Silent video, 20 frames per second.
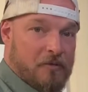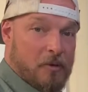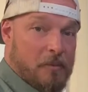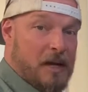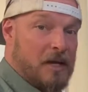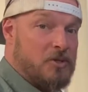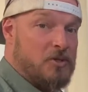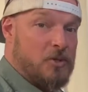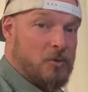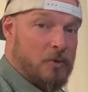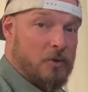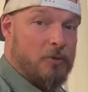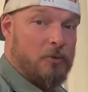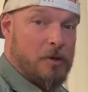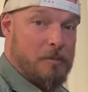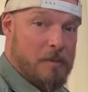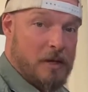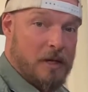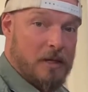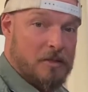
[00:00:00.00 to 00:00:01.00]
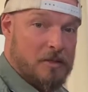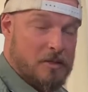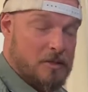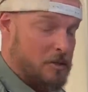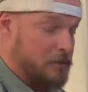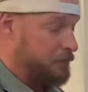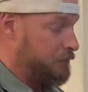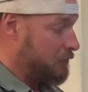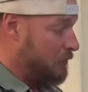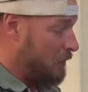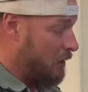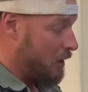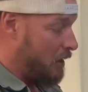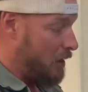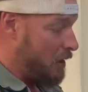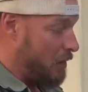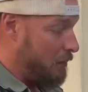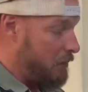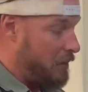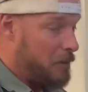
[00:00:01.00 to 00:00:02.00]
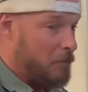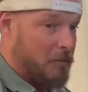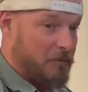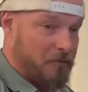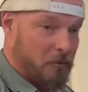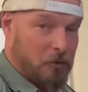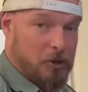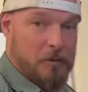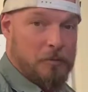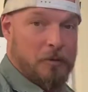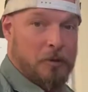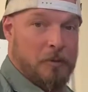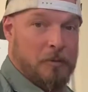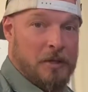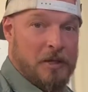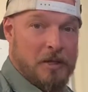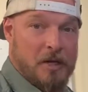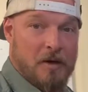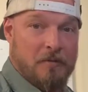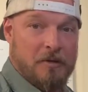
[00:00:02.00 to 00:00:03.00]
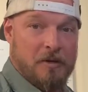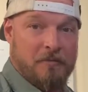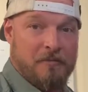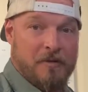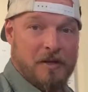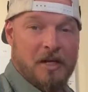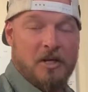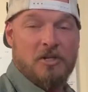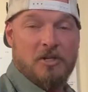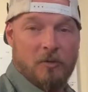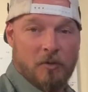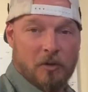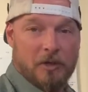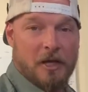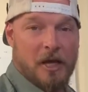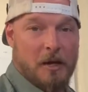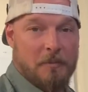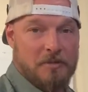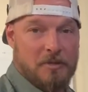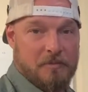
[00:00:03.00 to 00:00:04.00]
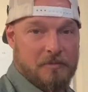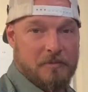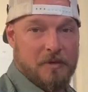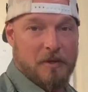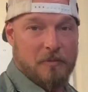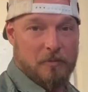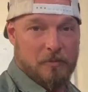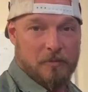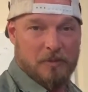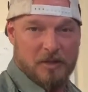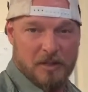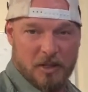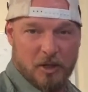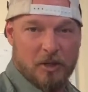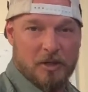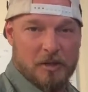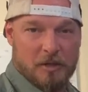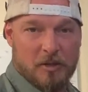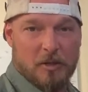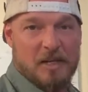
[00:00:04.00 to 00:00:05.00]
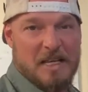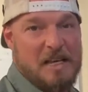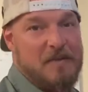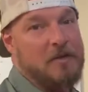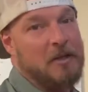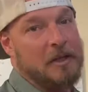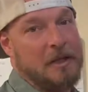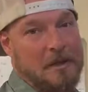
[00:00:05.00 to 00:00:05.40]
about 2 to 3 minutes before you put them in the oven to finish, it really helps cook evenly.